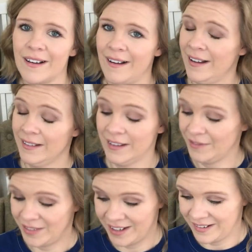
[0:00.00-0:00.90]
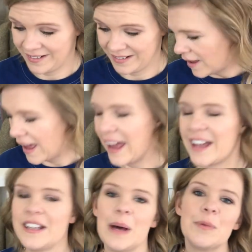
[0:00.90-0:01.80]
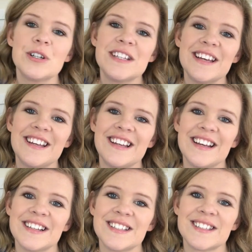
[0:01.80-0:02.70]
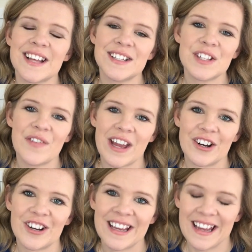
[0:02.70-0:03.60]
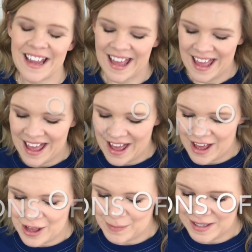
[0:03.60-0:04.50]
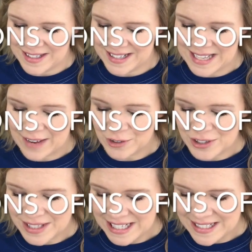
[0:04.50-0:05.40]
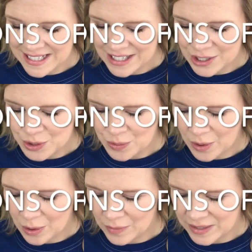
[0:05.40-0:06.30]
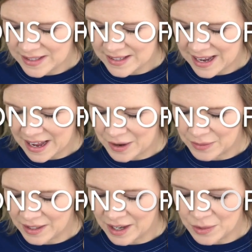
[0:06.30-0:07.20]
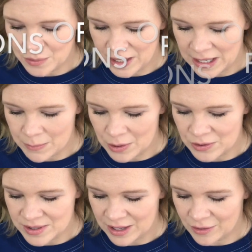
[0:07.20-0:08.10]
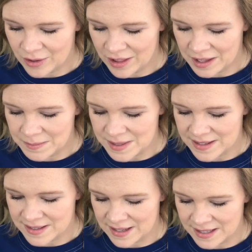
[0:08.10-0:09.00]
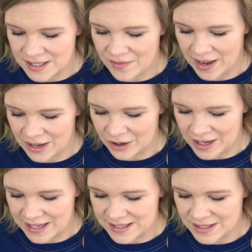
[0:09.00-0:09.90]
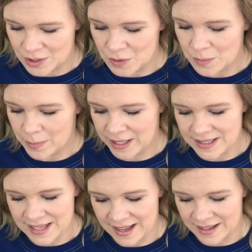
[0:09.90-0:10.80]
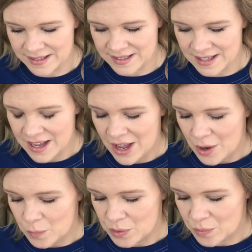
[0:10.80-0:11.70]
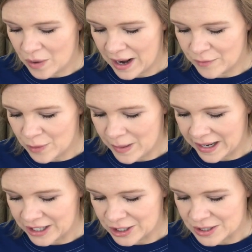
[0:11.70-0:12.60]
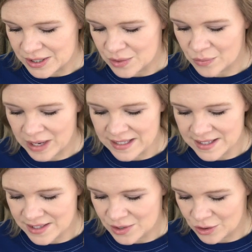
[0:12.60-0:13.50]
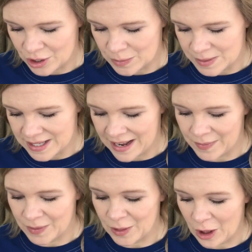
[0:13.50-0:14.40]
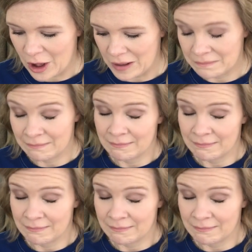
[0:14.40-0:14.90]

I loved it. And number 10 is Sons of Anarchy. Um, it says, after seizing control of its town, gun-running motorcycle clubs, the Sons of Anarchy soon butts heads with rival bikers, racist groups, and the law.